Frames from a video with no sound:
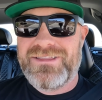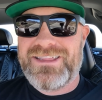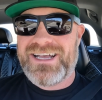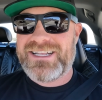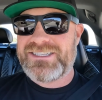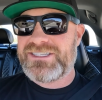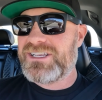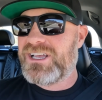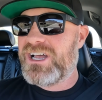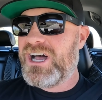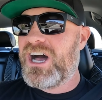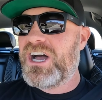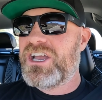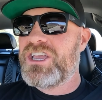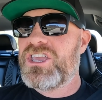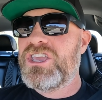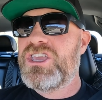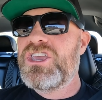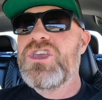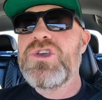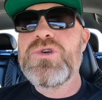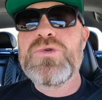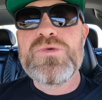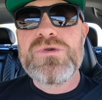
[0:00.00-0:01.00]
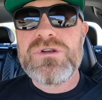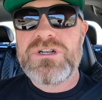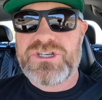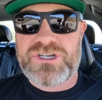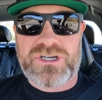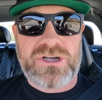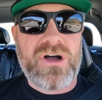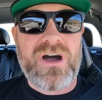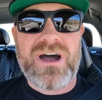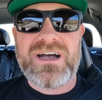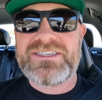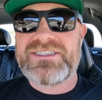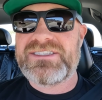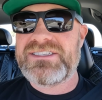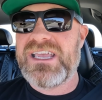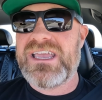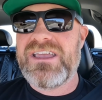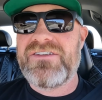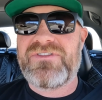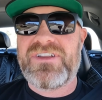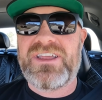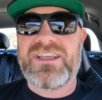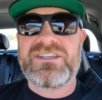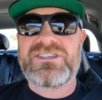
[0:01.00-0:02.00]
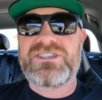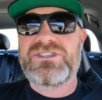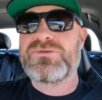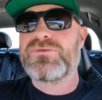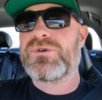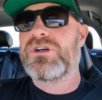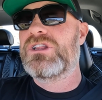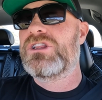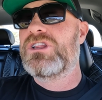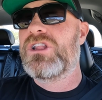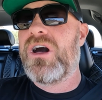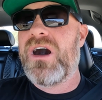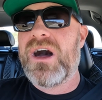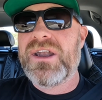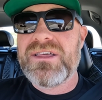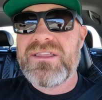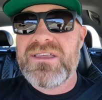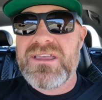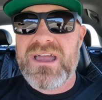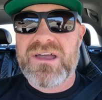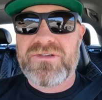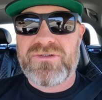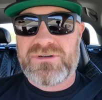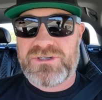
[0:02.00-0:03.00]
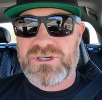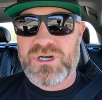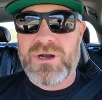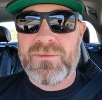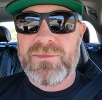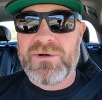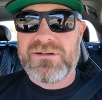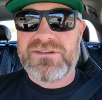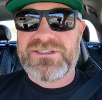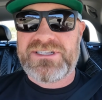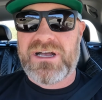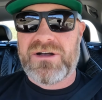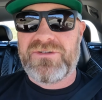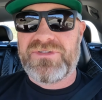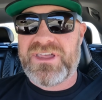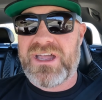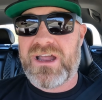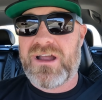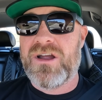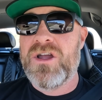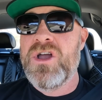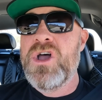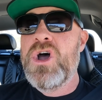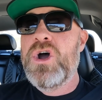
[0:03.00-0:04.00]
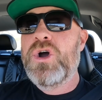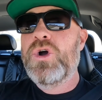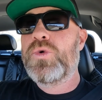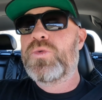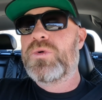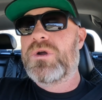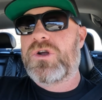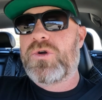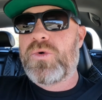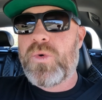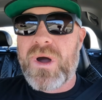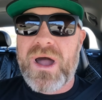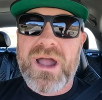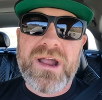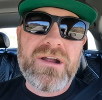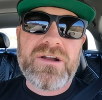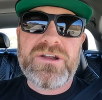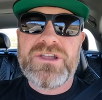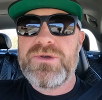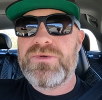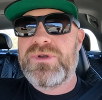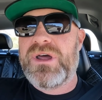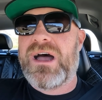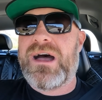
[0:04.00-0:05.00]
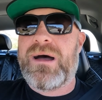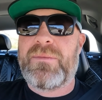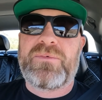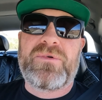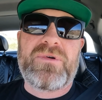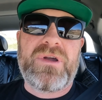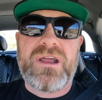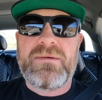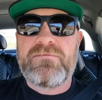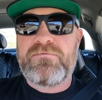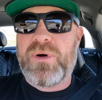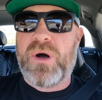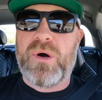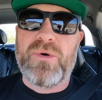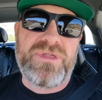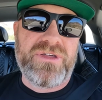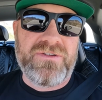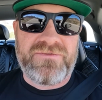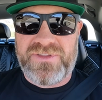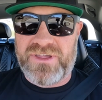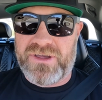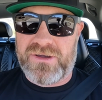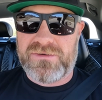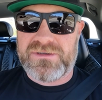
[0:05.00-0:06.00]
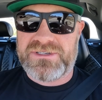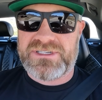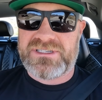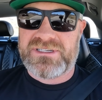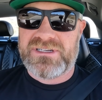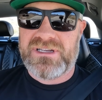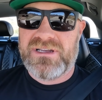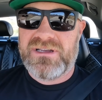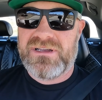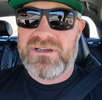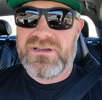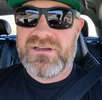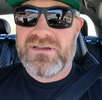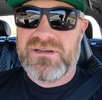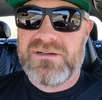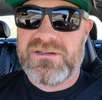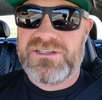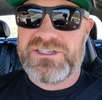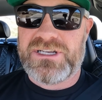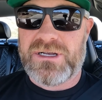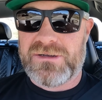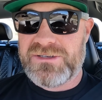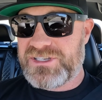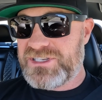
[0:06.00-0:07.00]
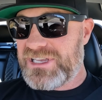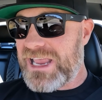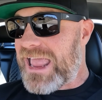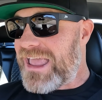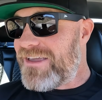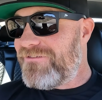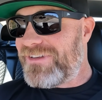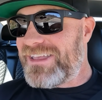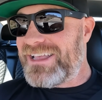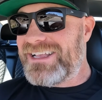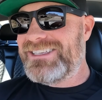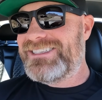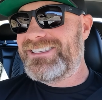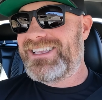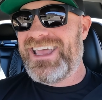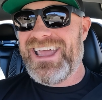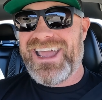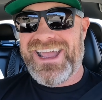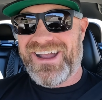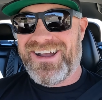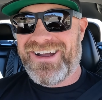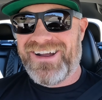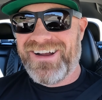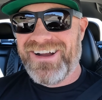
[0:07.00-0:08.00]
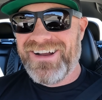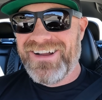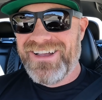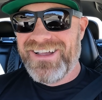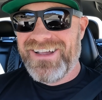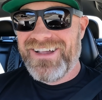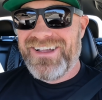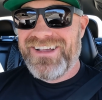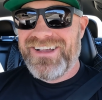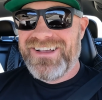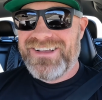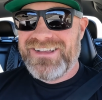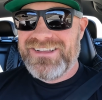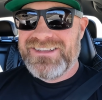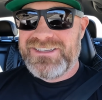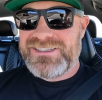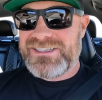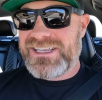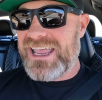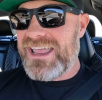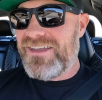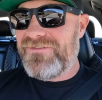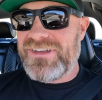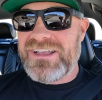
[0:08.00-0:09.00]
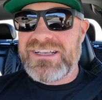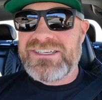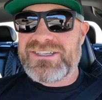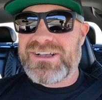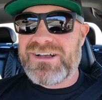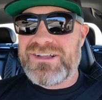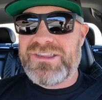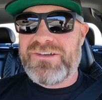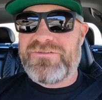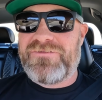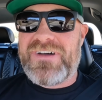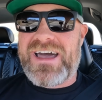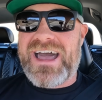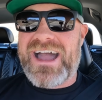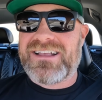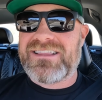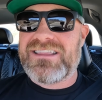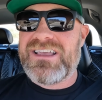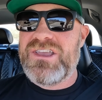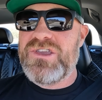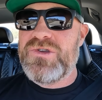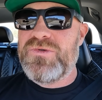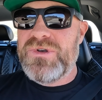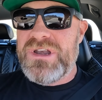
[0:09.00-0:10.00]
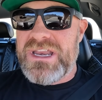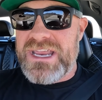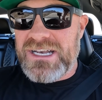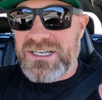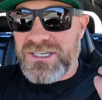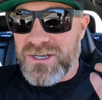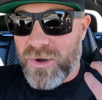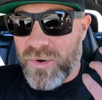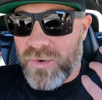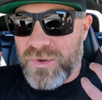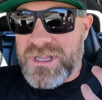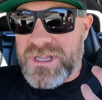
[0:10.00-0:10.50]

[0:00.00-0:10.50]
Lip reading: That's a huge cost savings to a lot of the other turbos out there who require you to upgrade both of those. So savings there, savings on the fact that you need to